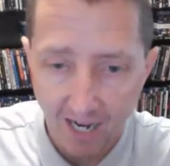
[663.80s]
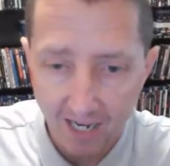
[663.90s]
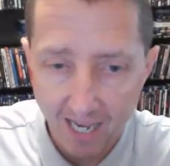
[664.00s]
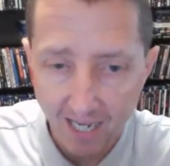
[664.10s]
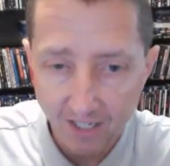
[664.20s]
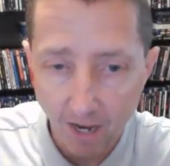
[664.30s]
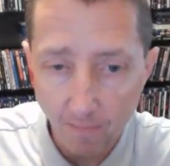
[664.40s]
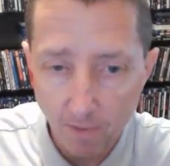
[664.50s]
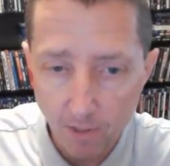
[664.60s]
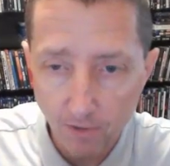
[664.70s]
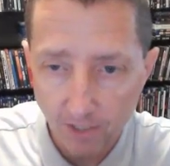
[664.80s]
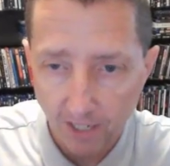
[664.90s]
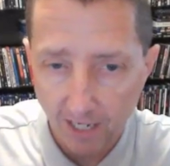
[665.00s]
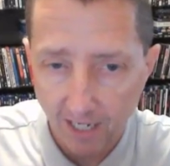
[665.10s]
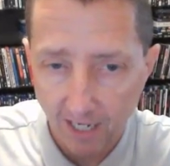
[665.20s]
Can't Stop the
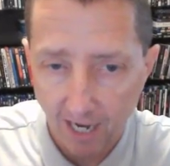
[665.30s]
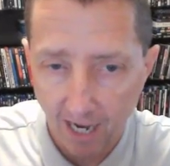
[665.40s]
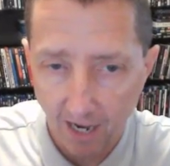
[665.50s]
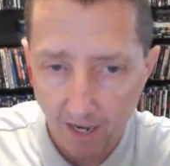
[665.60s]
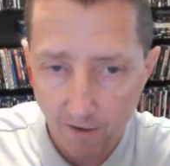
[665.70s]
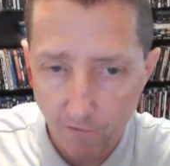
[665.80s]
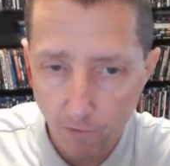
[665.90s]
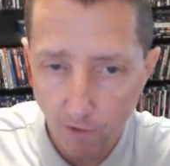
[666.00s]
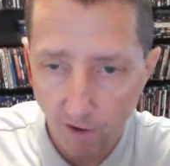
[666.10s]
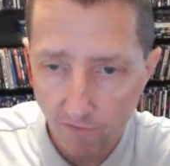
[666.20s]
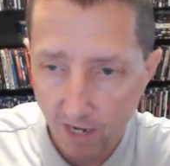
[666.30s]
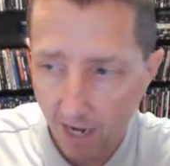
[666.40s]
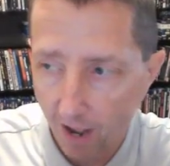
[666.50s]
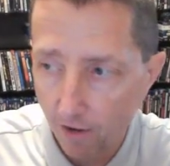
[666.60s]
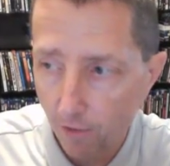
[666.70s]
Music. If you are a fan,
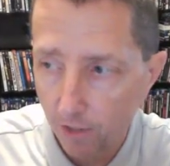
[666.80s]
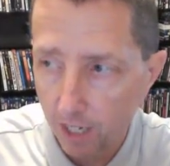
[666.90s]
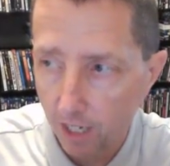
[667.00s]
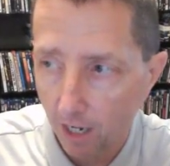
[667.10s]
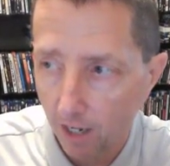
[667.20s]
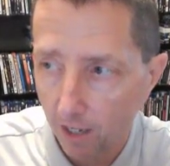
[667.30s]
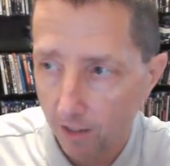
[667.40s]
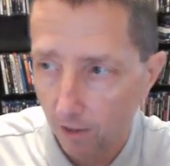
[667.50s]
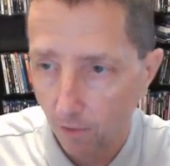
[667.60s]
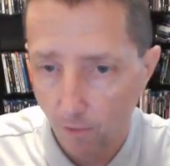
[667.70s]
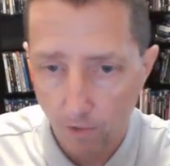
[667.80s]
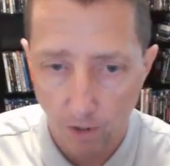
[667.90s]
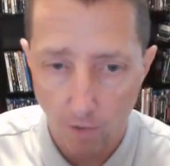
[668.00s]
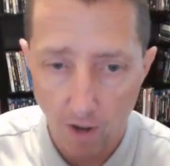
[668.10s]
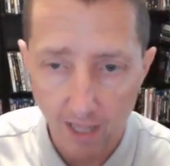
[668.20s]
I know the
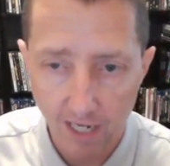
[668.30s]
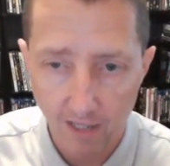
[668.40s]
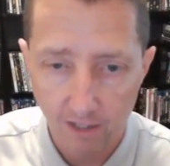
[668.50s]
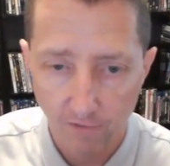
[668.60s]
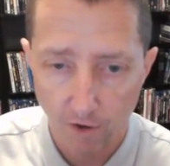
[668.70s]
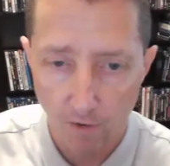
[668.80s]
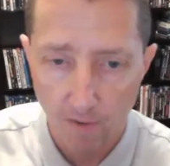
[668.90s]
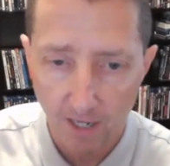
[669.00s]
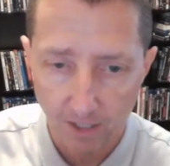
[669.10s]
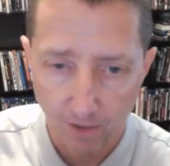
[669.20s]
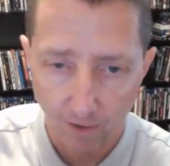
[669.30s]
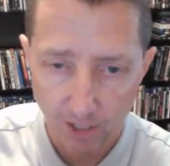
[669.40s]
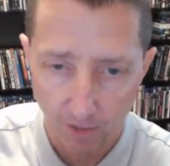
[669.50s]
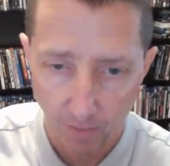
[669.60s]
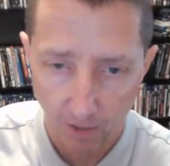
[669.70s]
quality of this film is
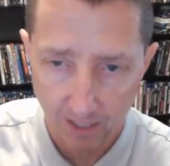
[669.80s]
questionable.